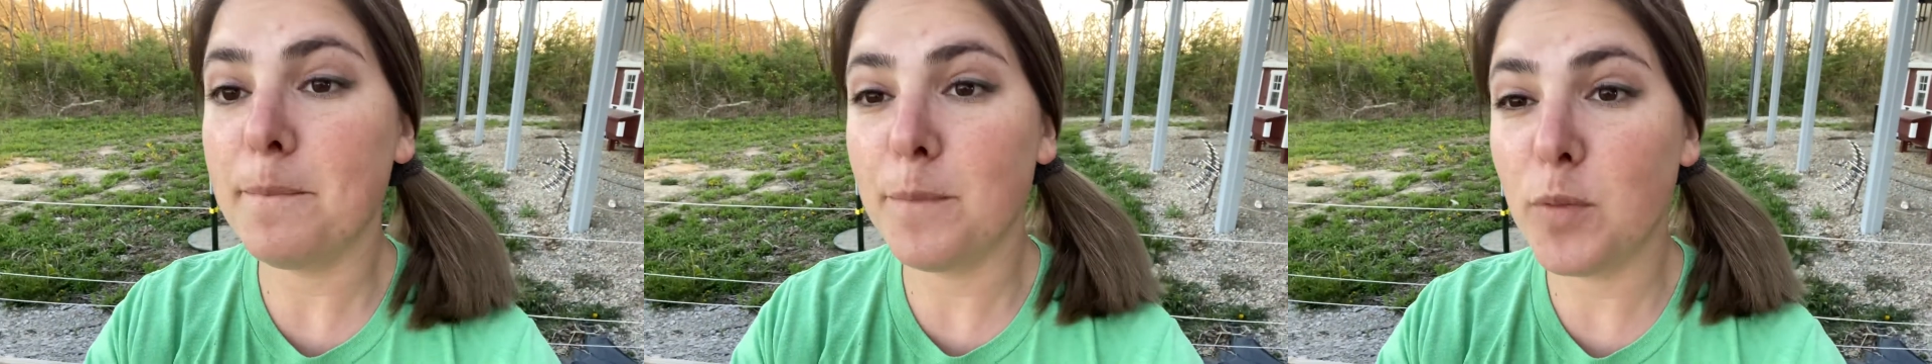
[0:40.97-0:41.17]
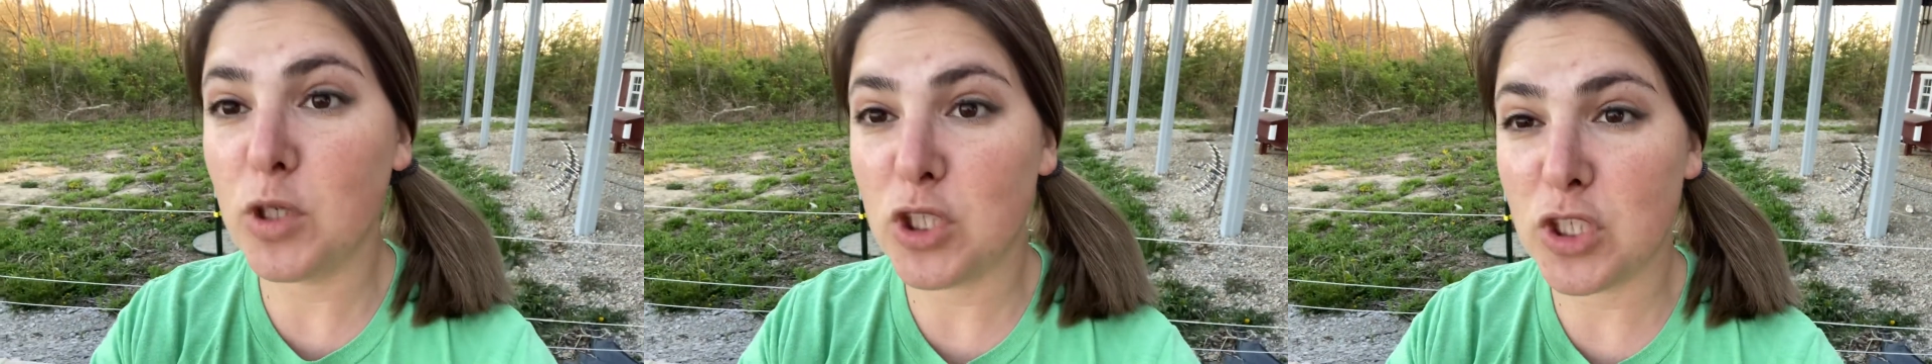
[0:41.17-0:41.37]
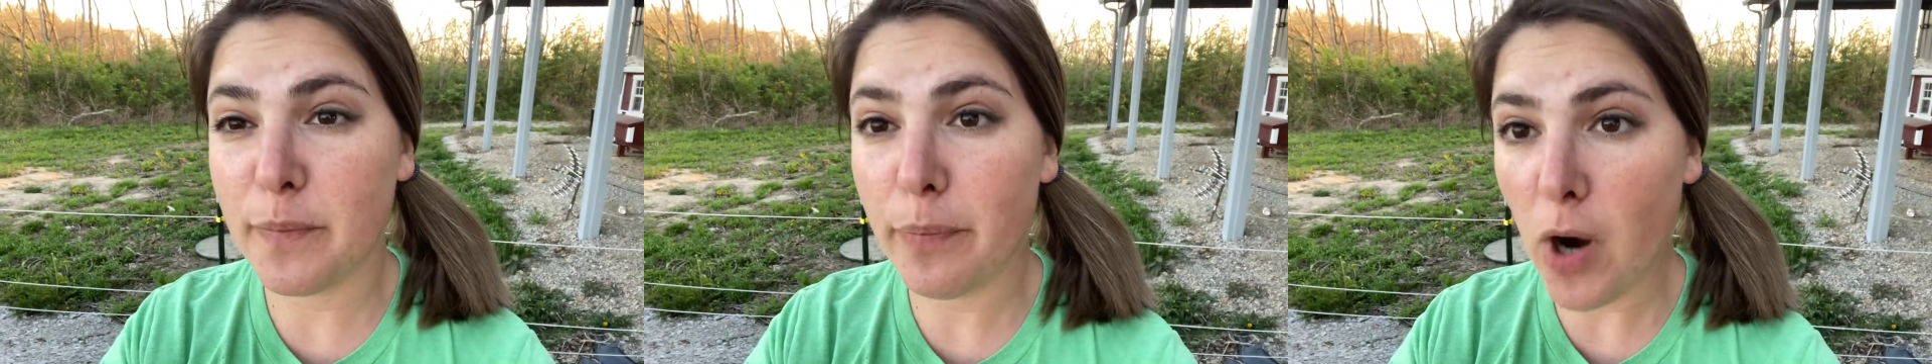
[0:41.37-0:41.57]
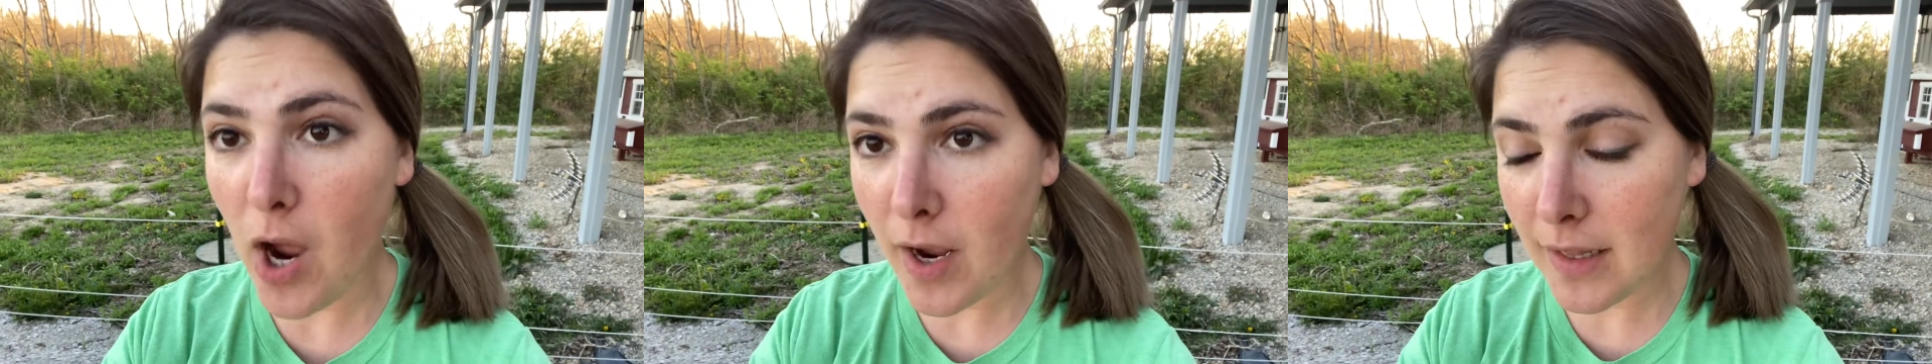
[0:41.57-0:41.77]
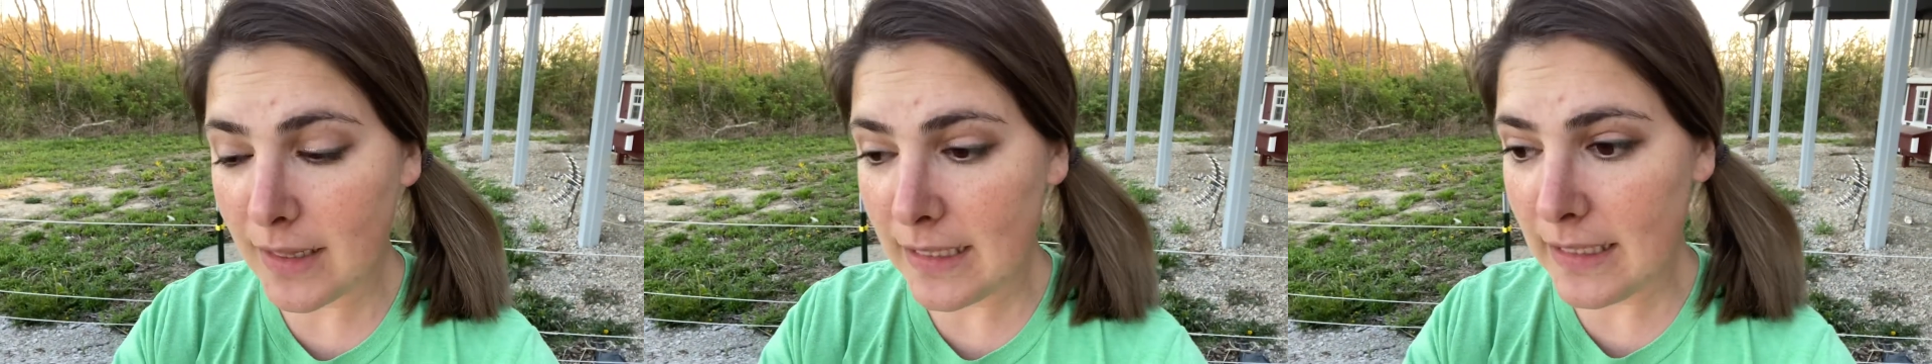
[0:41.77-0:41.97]
which is
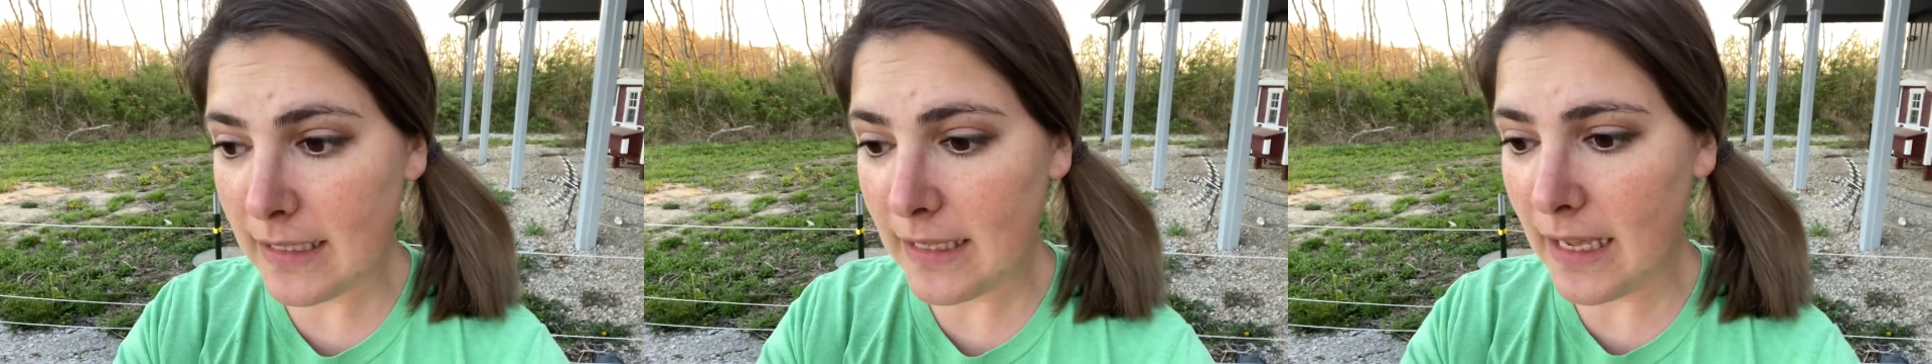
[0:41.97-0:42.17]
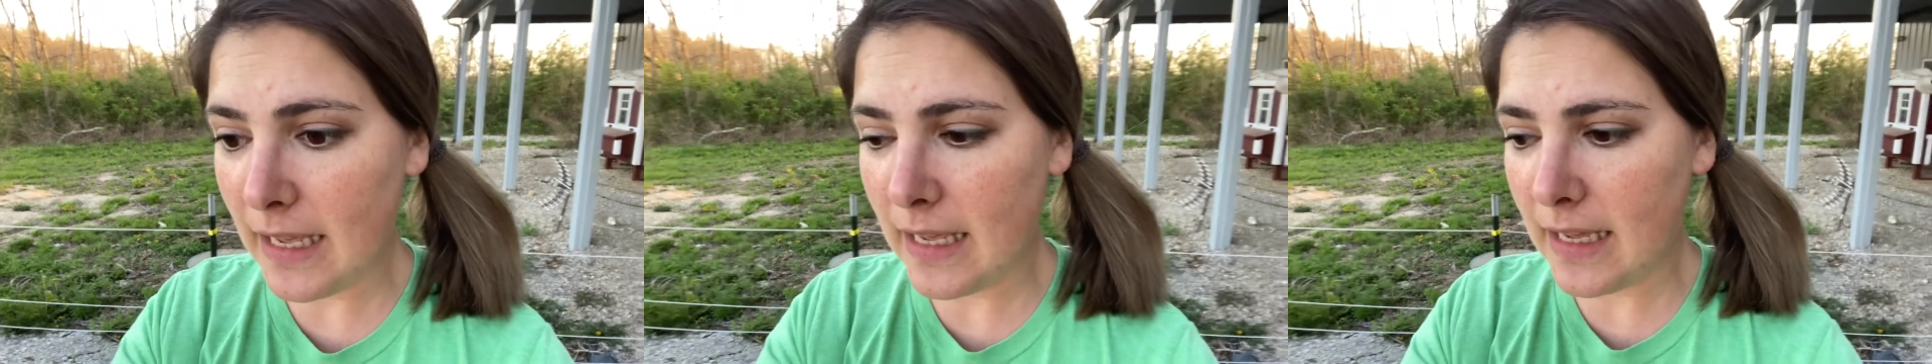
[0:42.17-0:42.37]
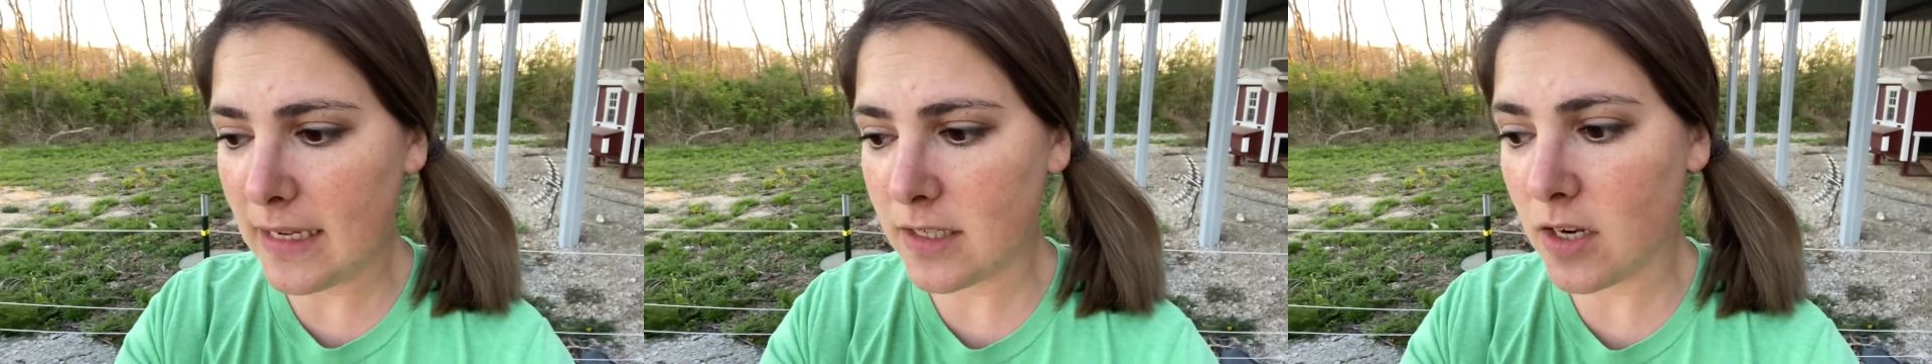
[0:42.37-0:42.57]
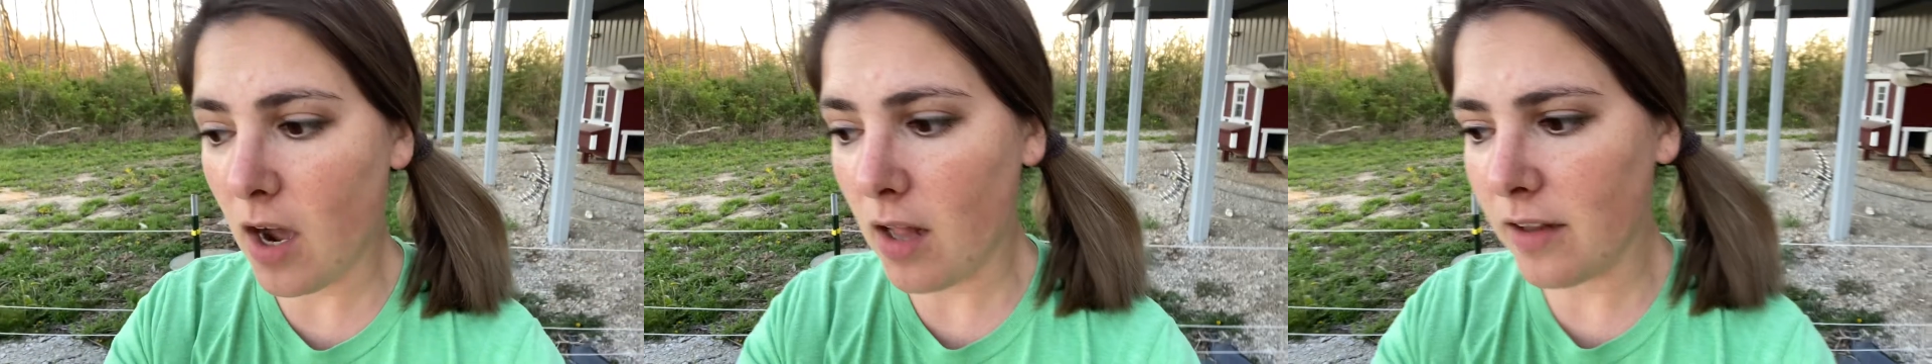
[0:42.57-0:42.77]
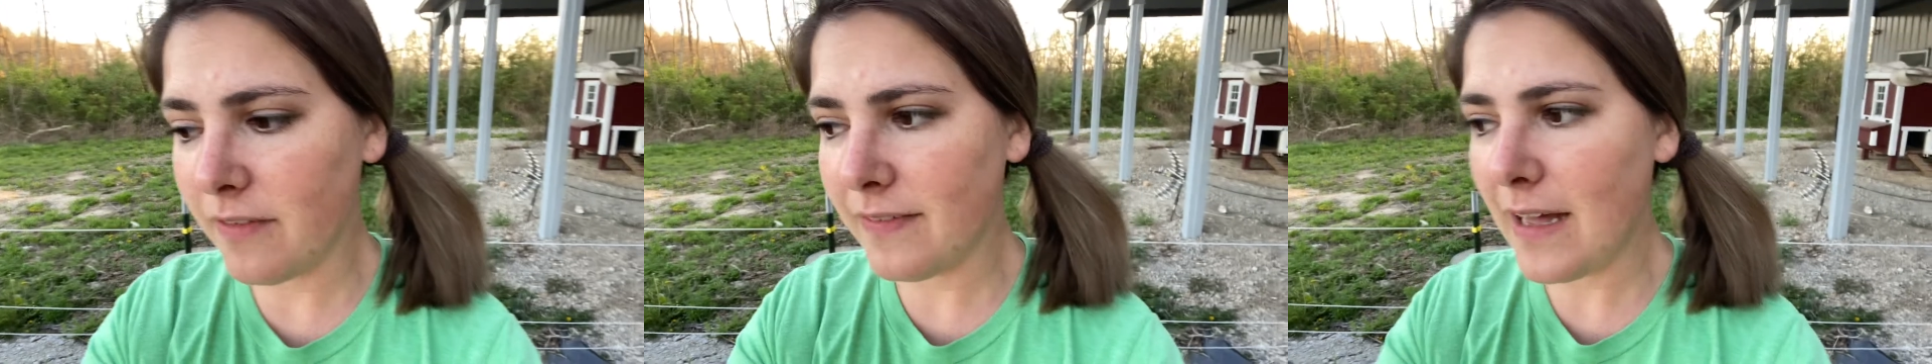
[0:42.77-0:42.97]
broccoli and
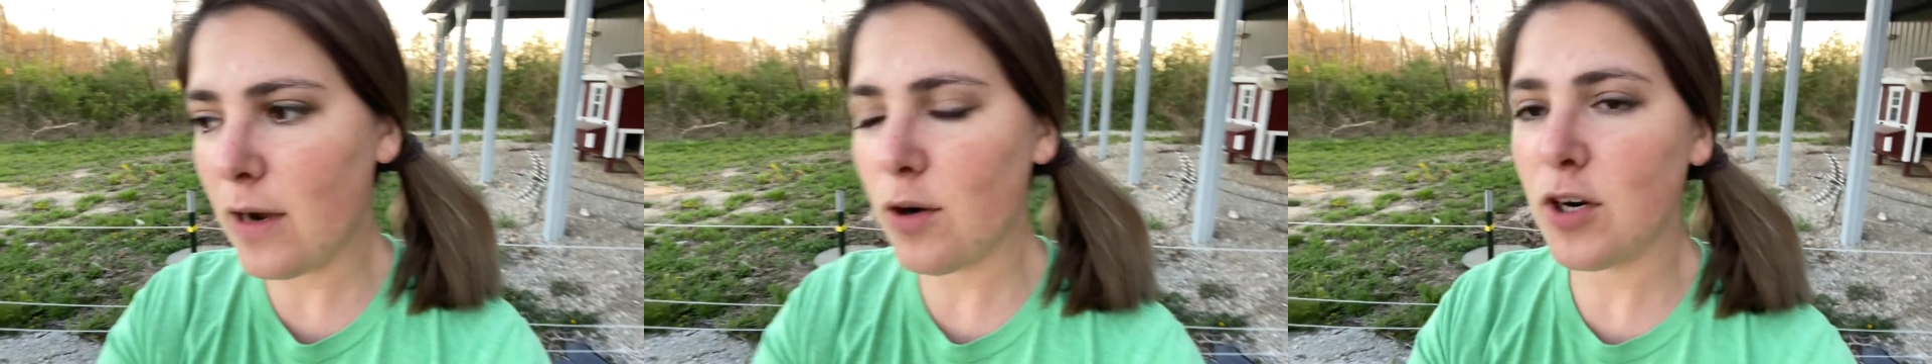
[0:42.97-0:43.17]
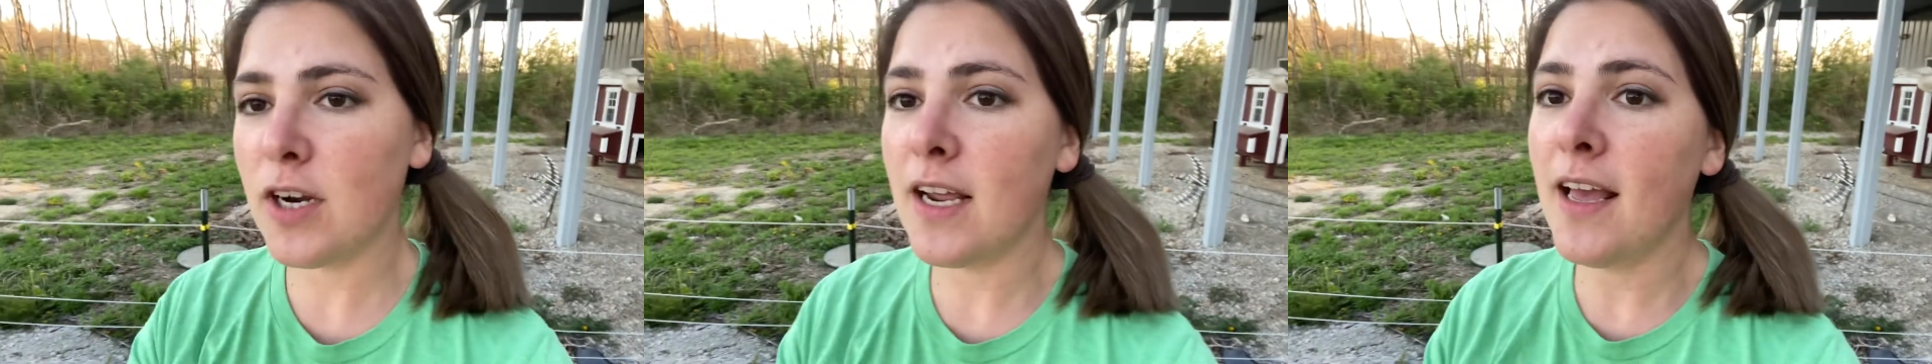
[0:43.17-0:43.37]
cauliflower.